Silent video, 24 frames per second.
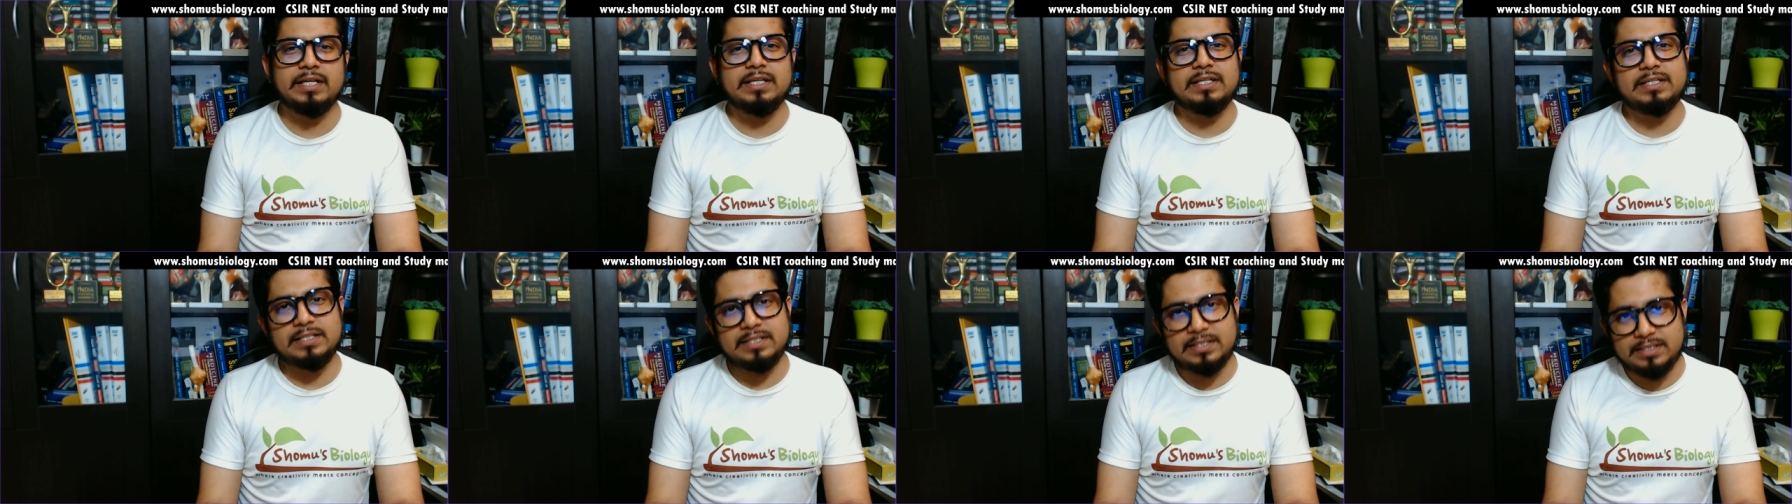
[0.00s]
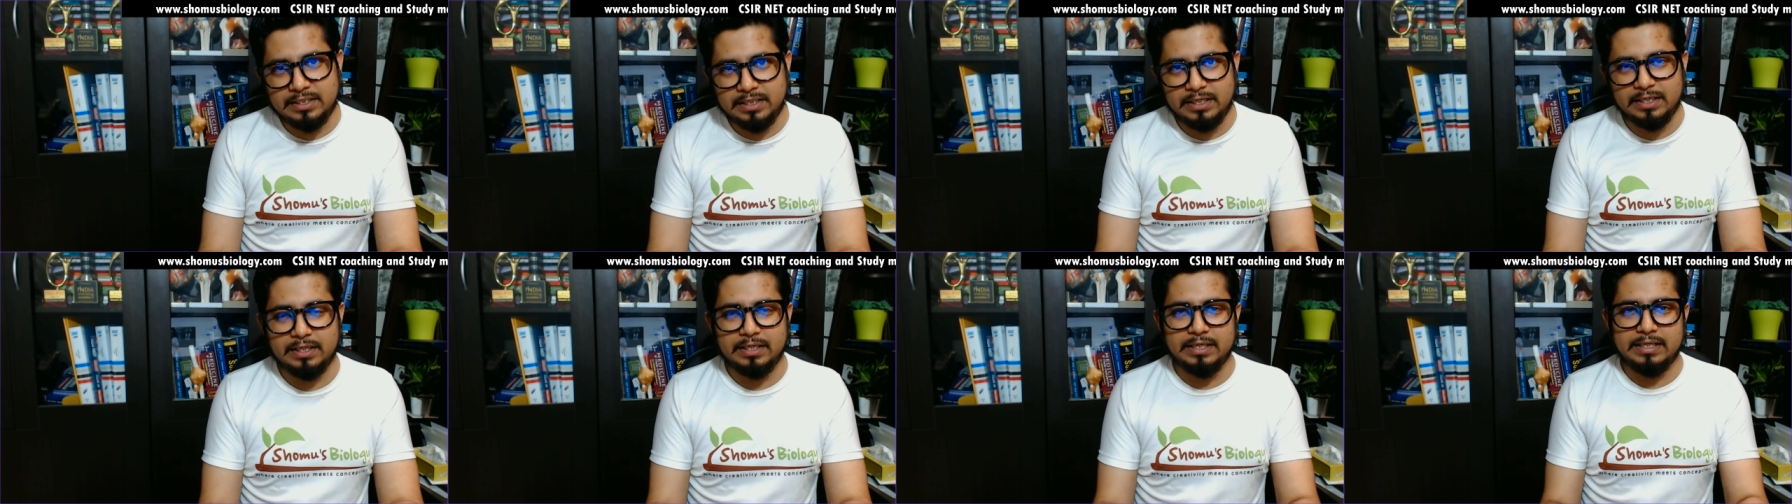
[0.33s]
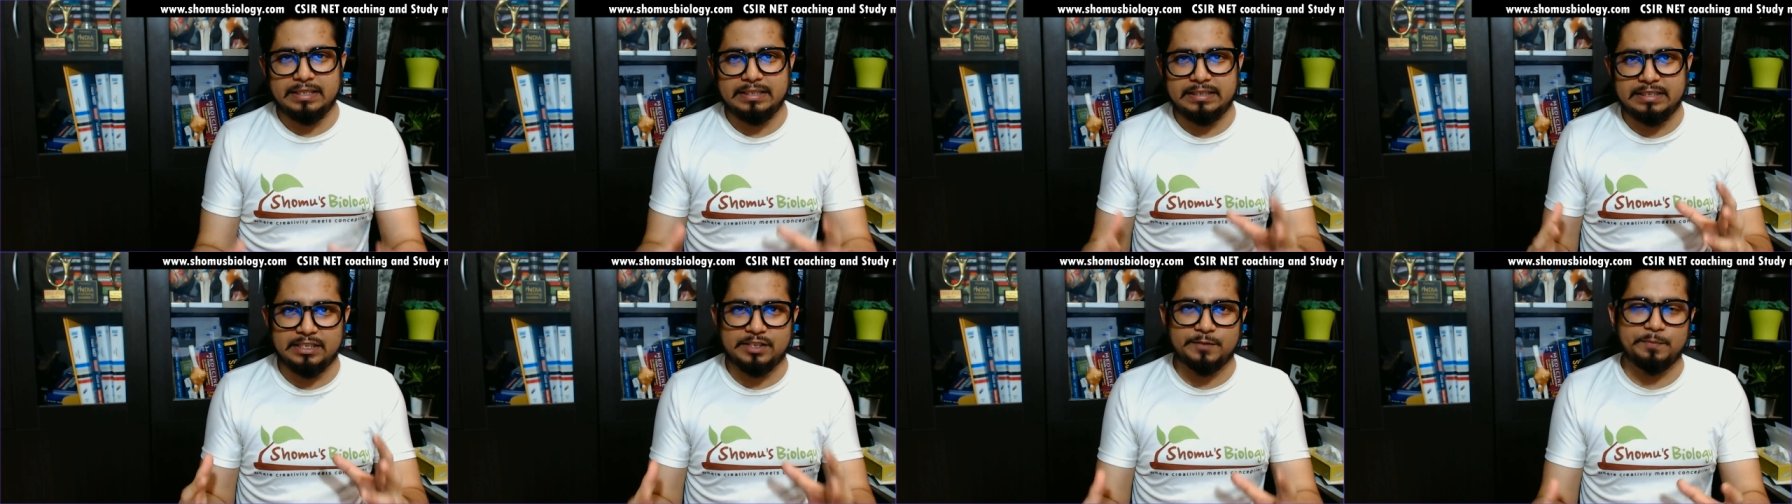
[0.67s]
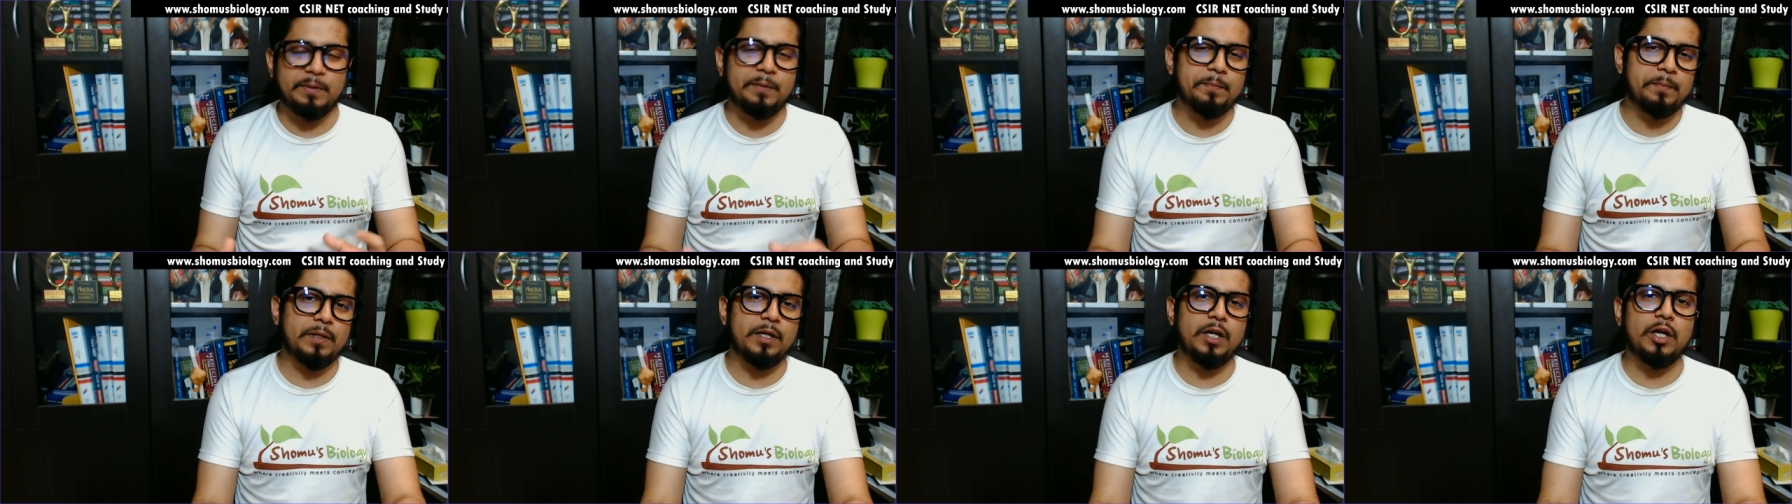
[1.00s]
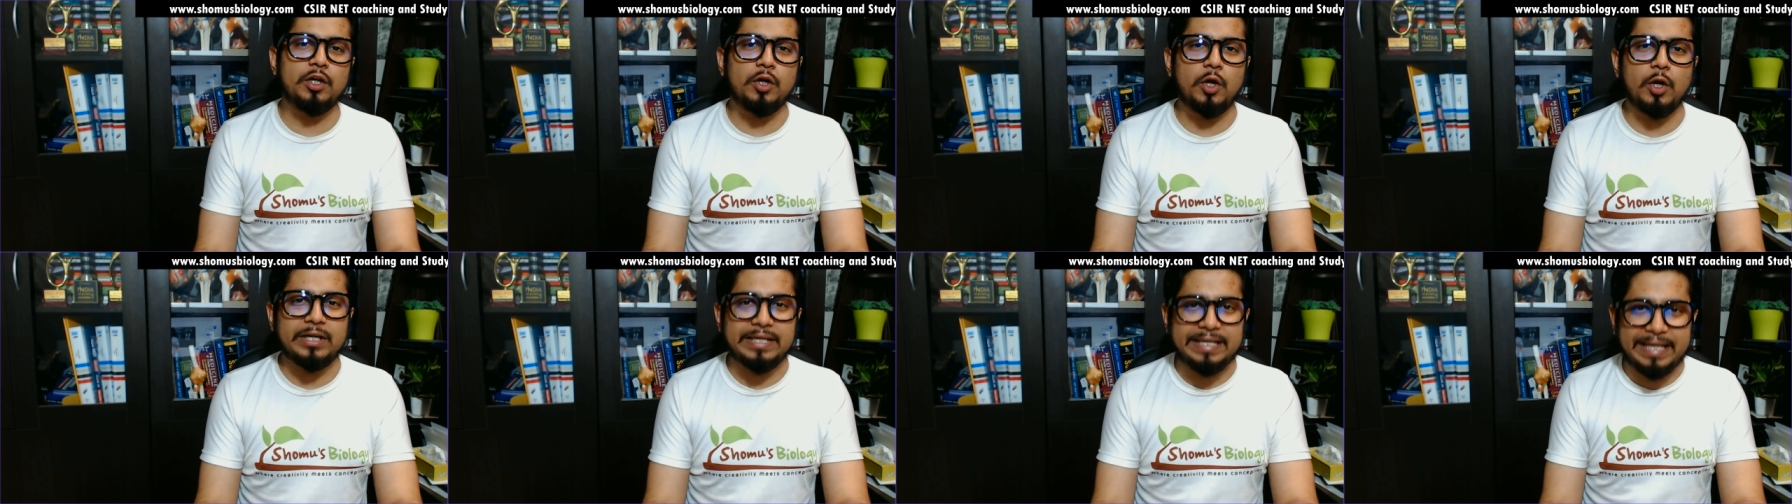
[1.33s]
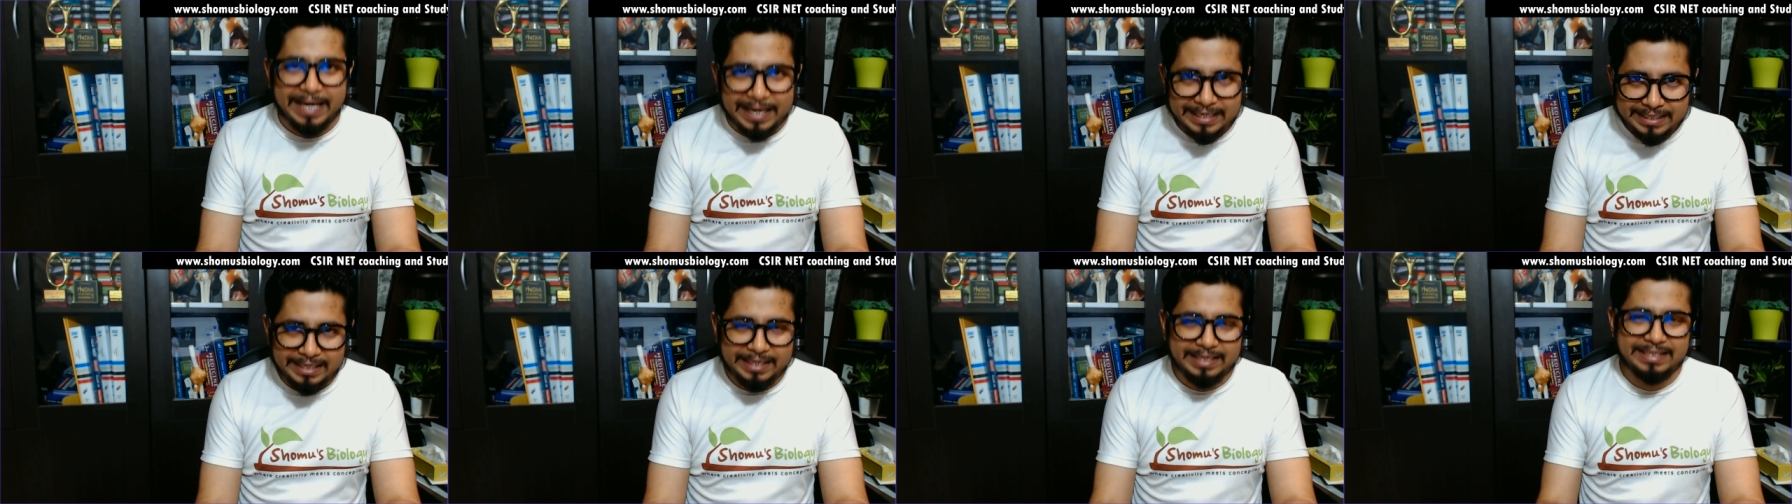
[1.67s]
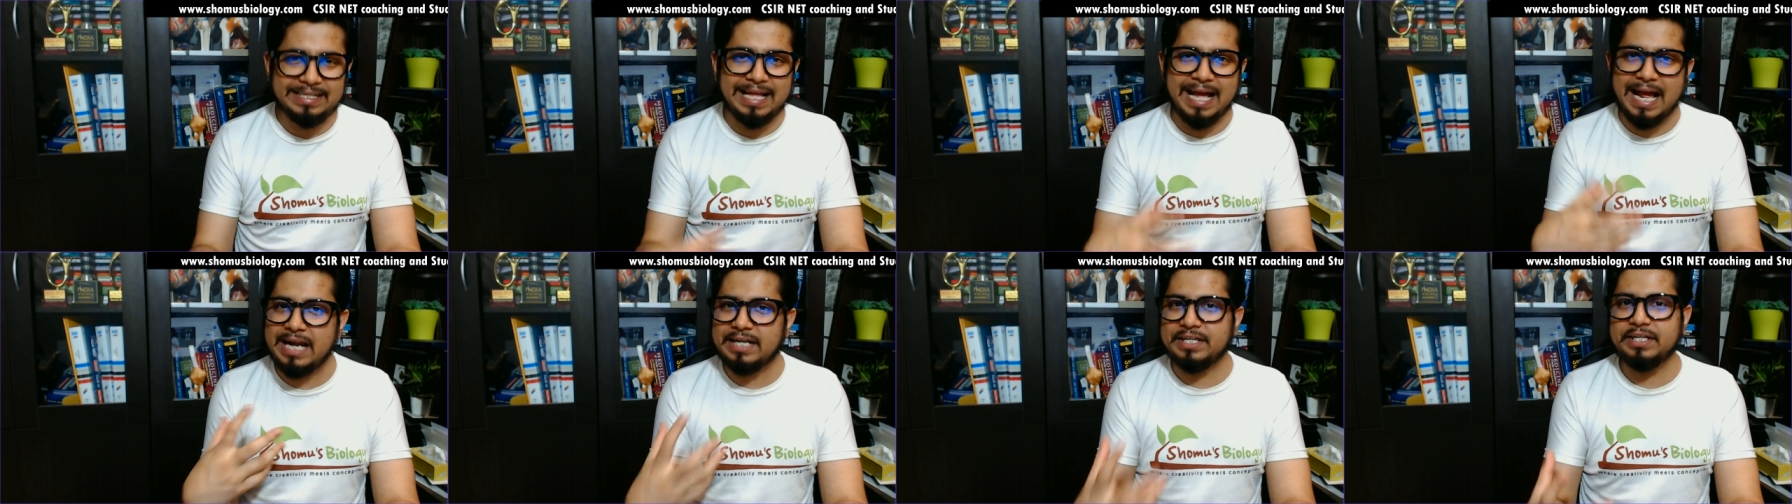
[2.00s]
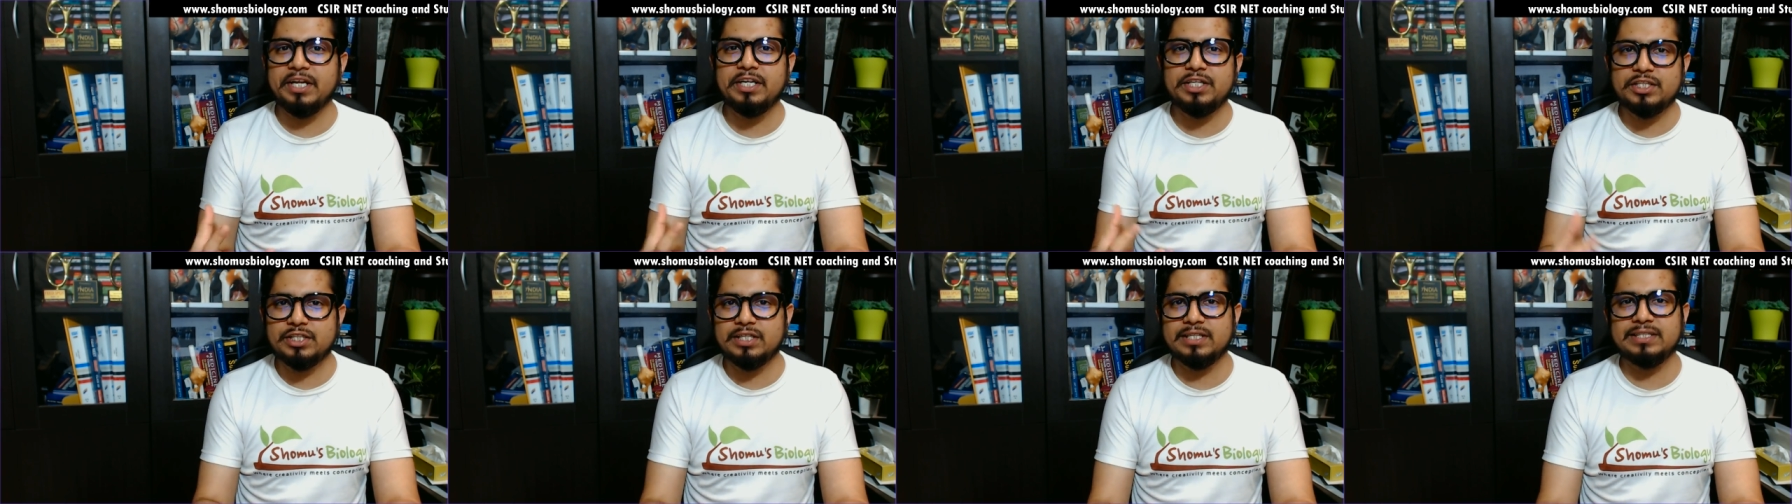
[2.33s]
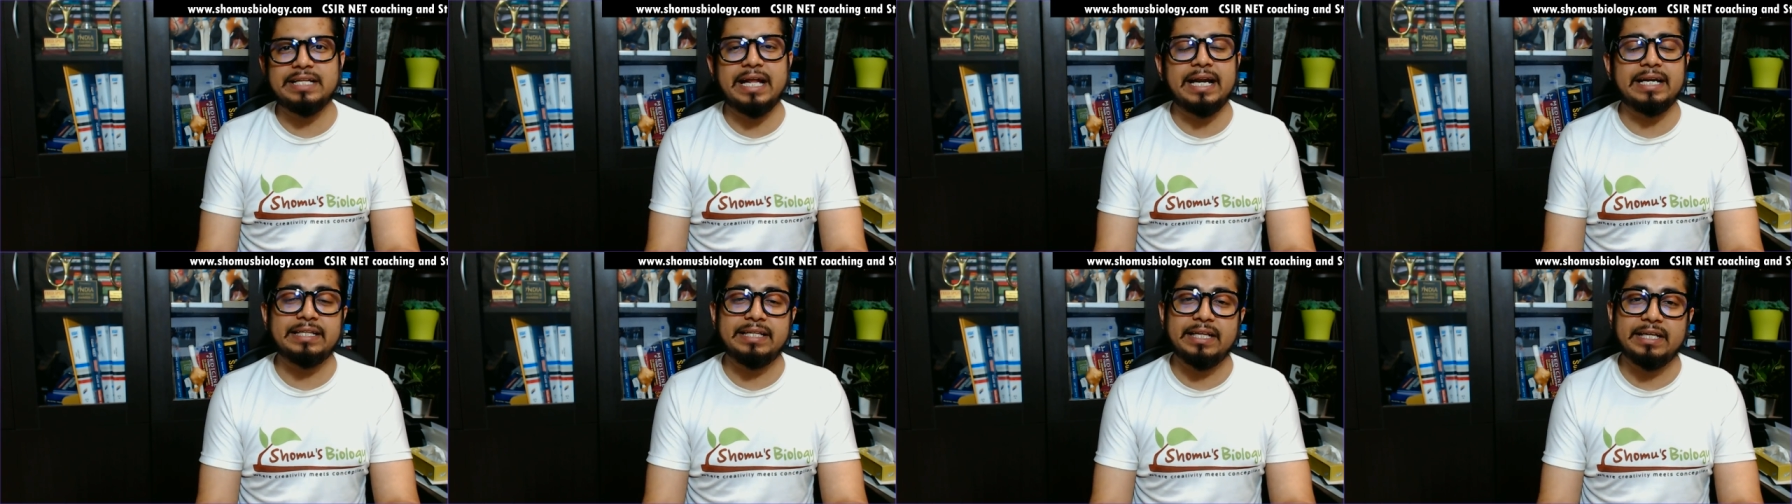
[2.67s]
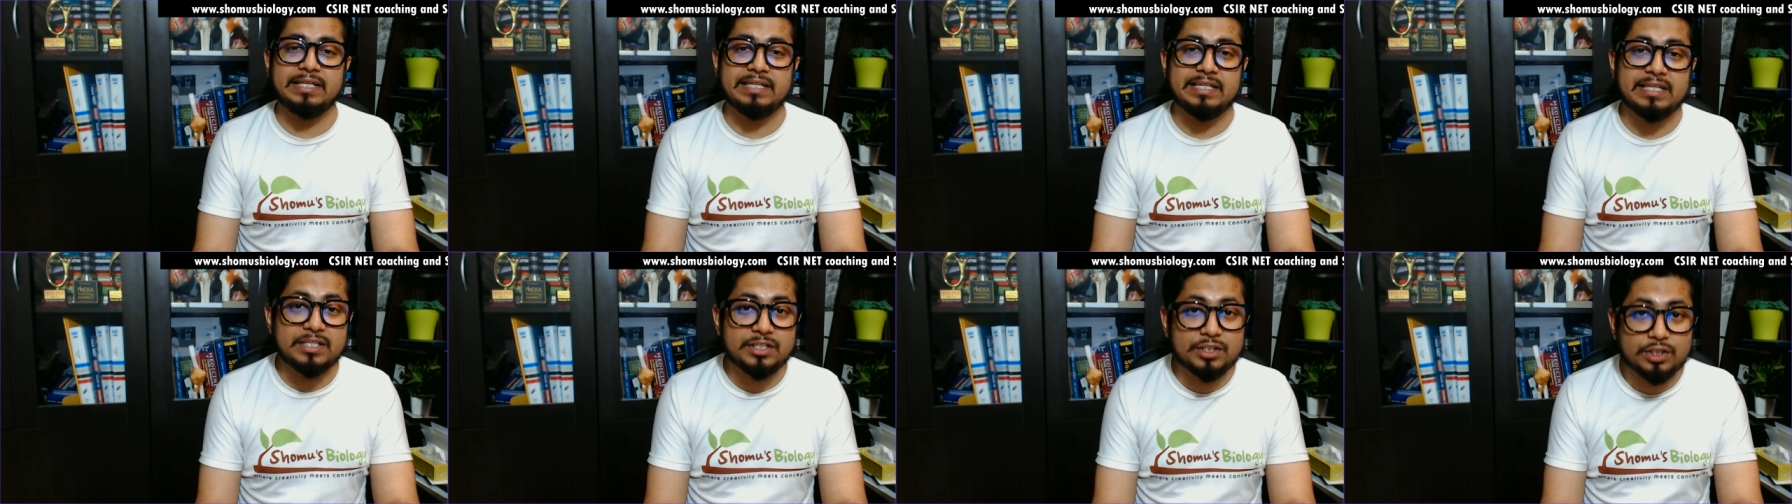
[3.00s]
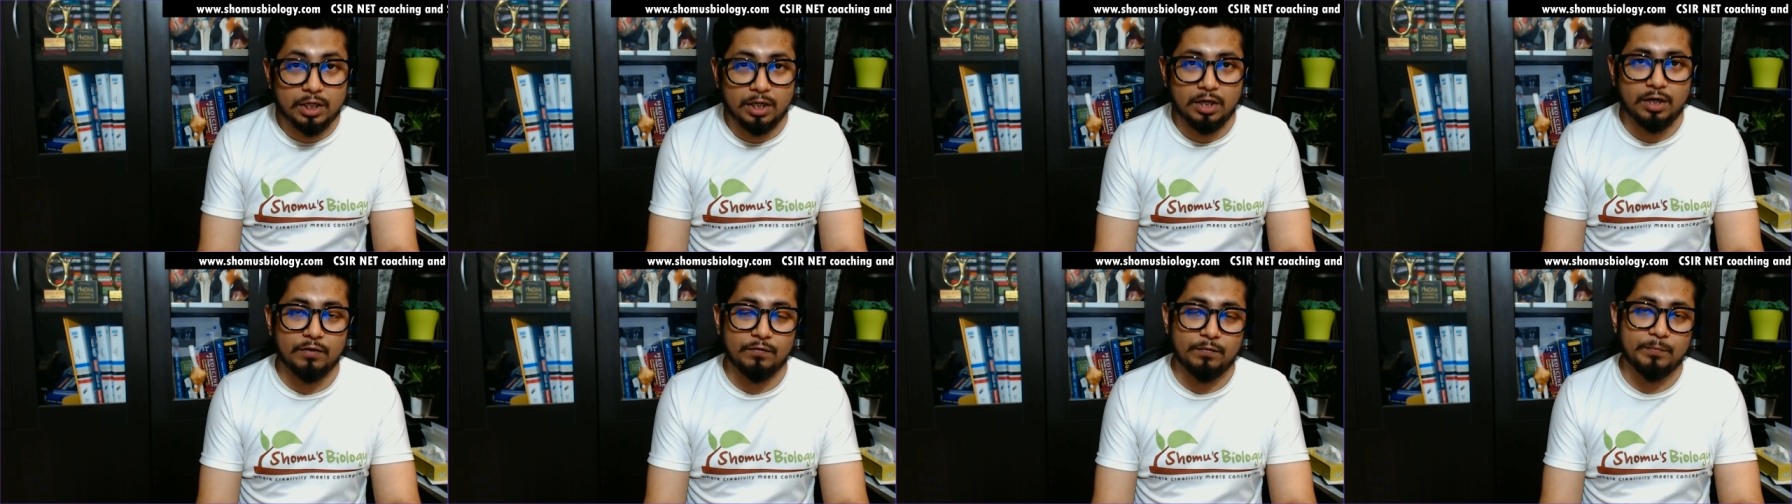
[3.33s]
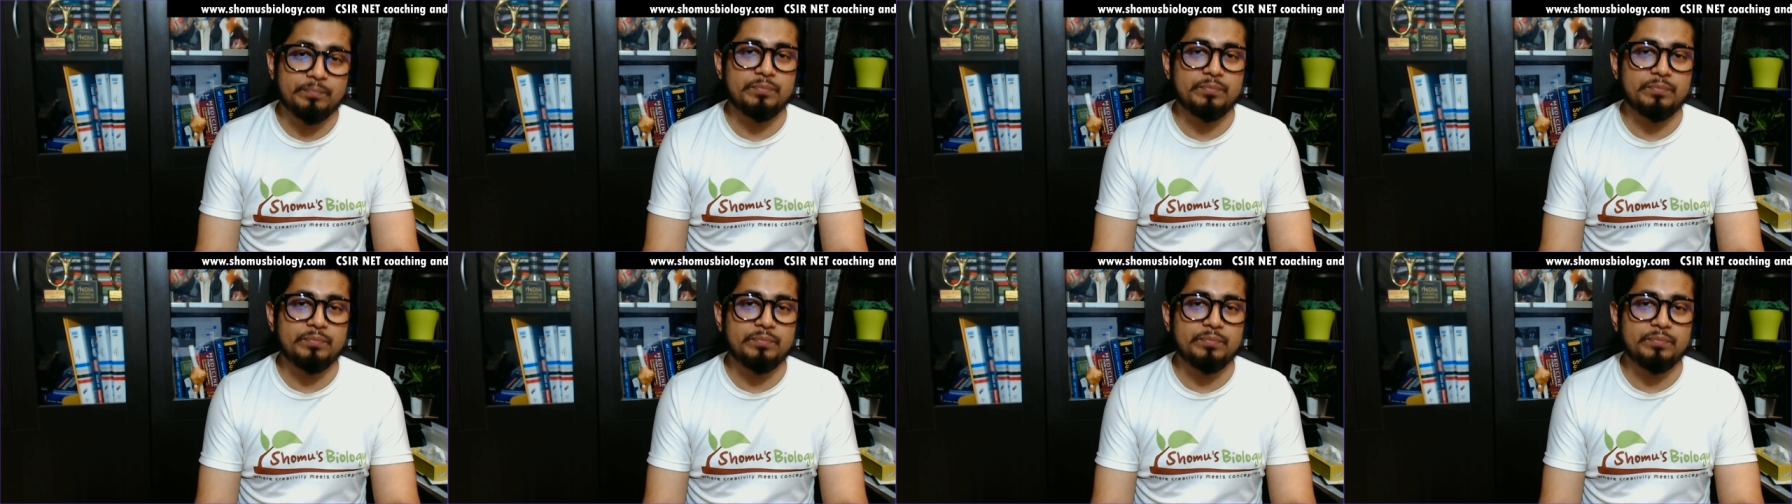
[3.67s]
still these people are not getting the attention that they deserve